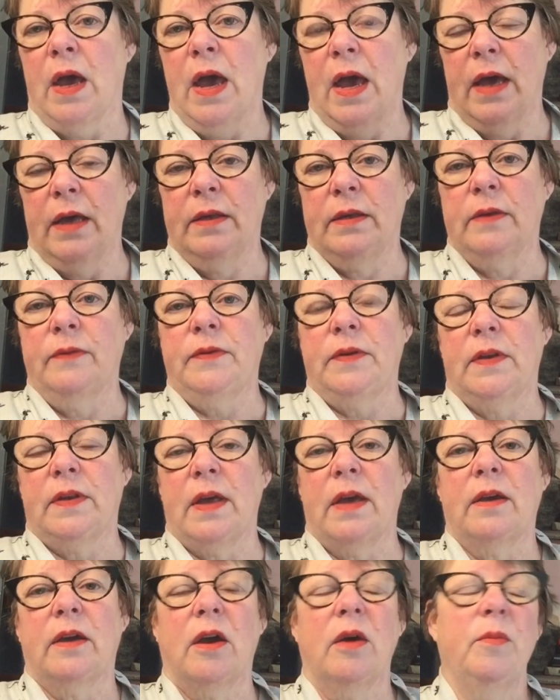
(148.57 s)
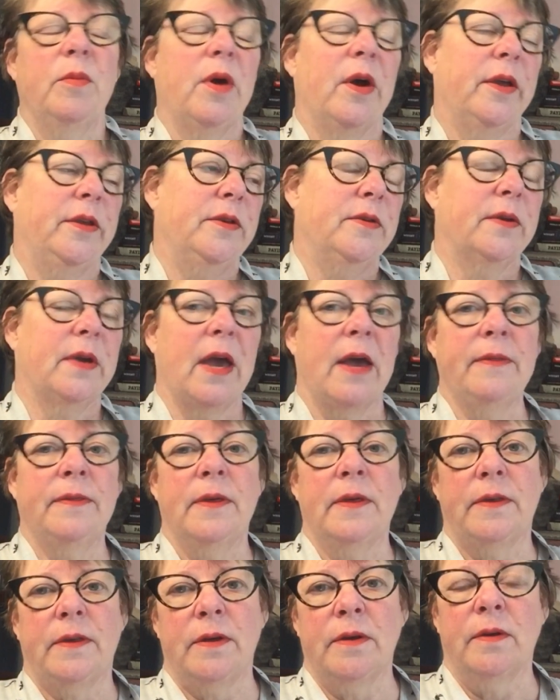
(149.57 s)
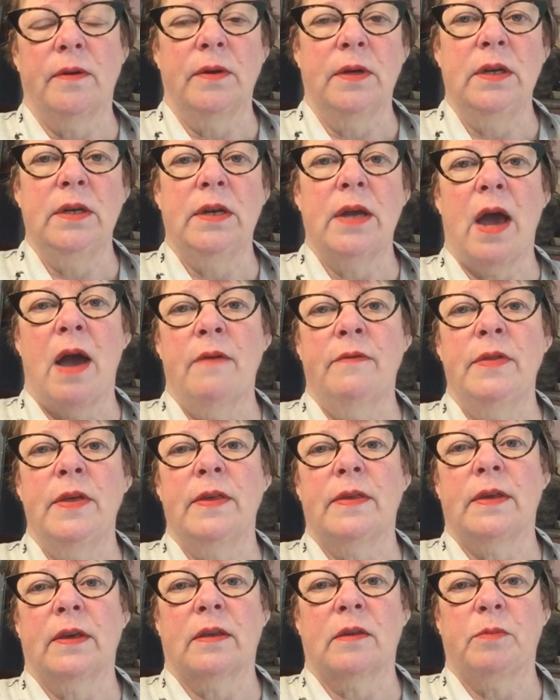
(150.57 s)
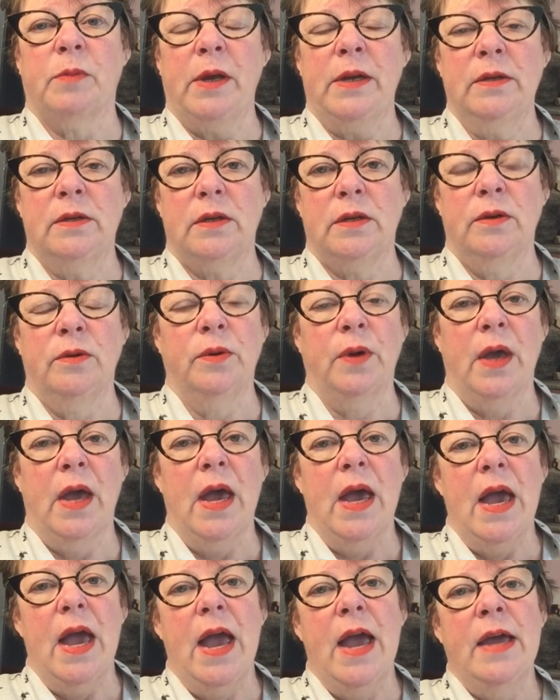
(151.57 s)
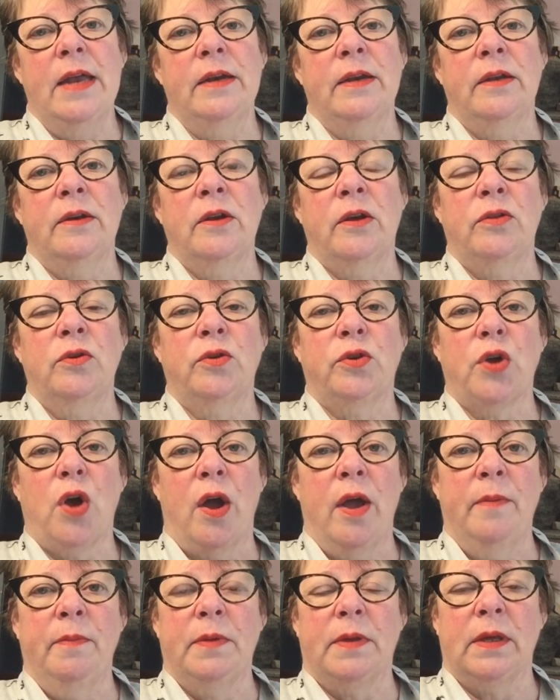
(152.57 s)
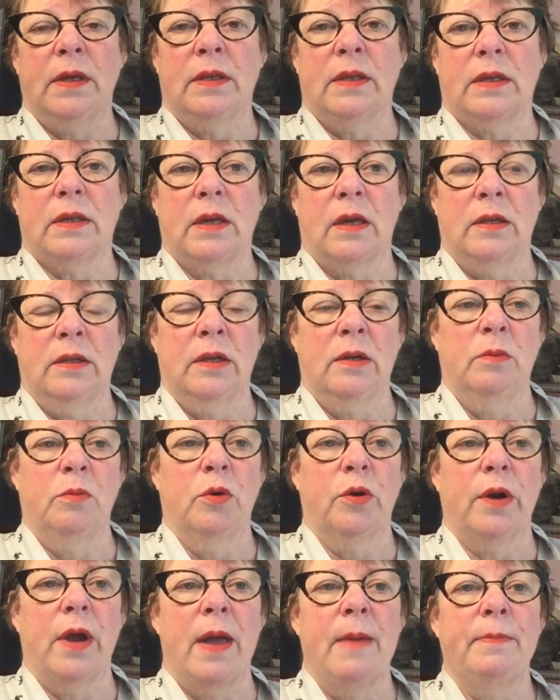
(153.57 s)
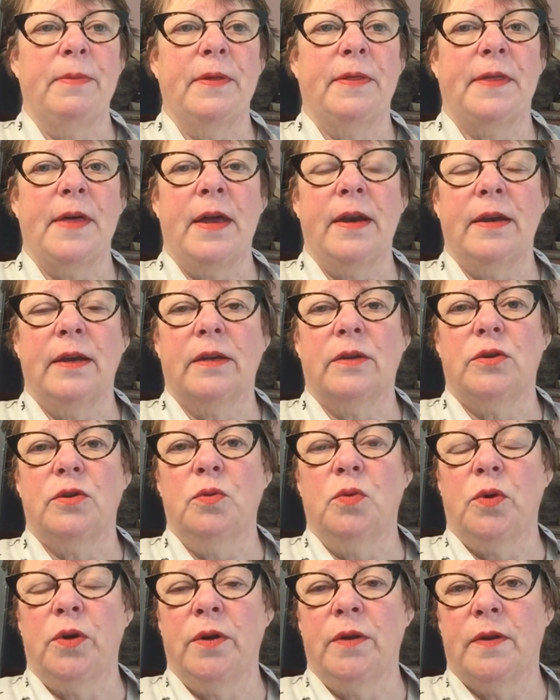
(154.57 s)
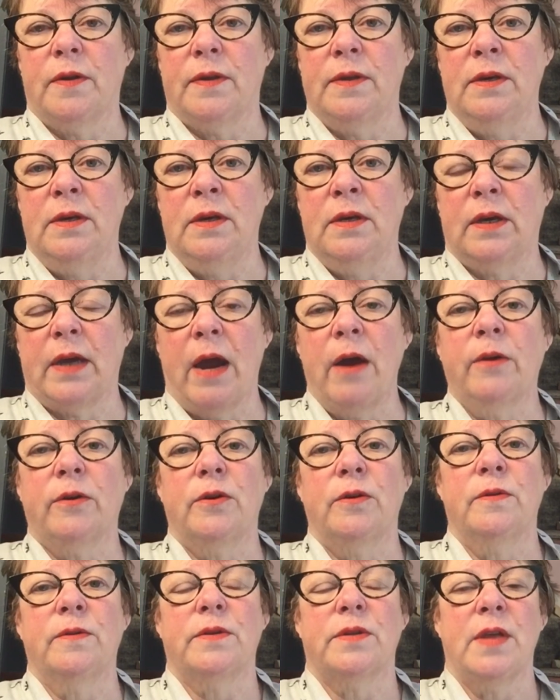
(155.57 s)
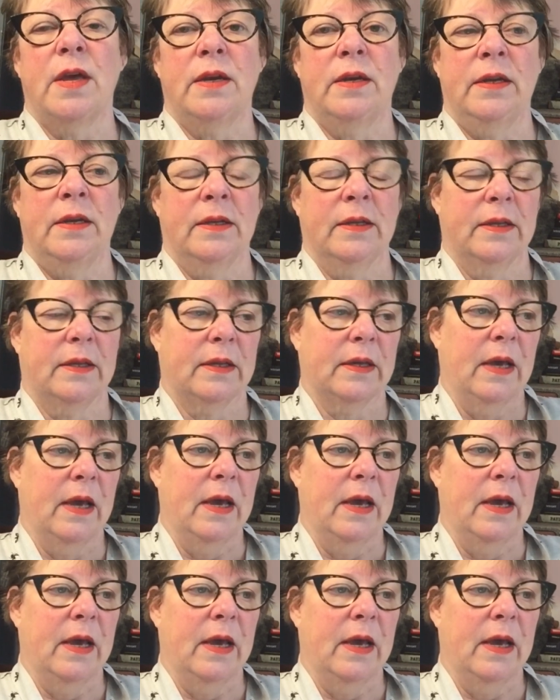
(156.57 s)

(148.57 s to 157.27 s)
as if to say, come on, you get this, you don't need to have this explained to you. And at other times it's a little more empathetic towards the characters that it's